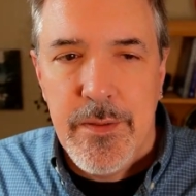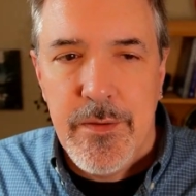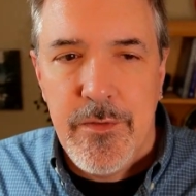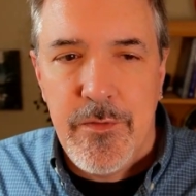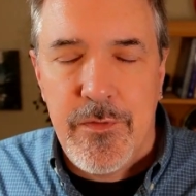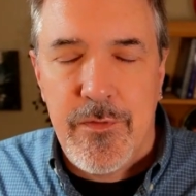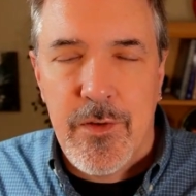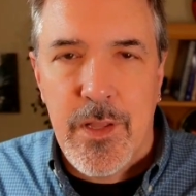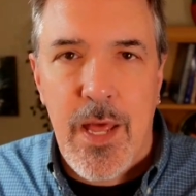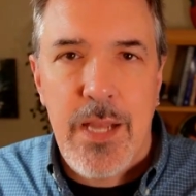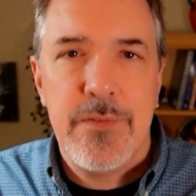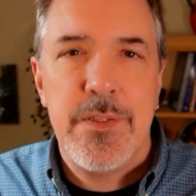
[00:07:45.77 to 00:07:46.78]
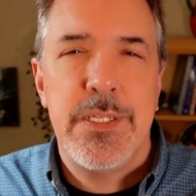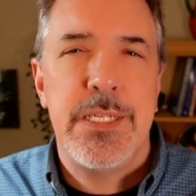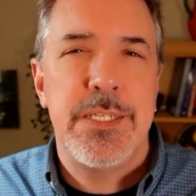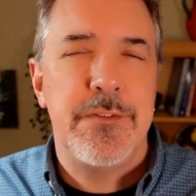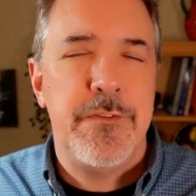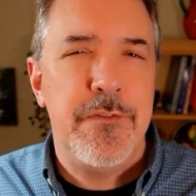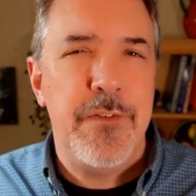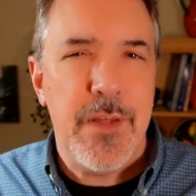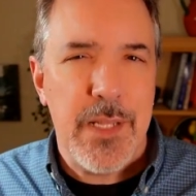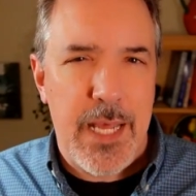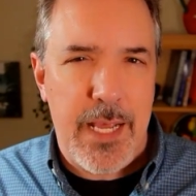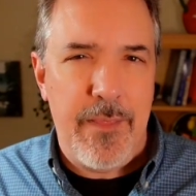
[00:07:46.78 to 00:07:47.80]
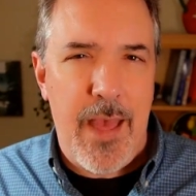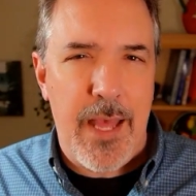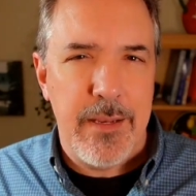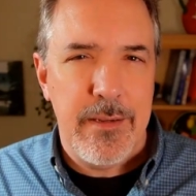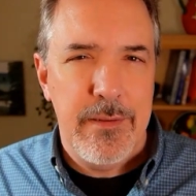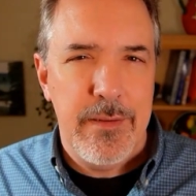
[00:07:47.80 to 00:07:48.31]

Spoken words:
for a lot of us, it doesn't feel like that.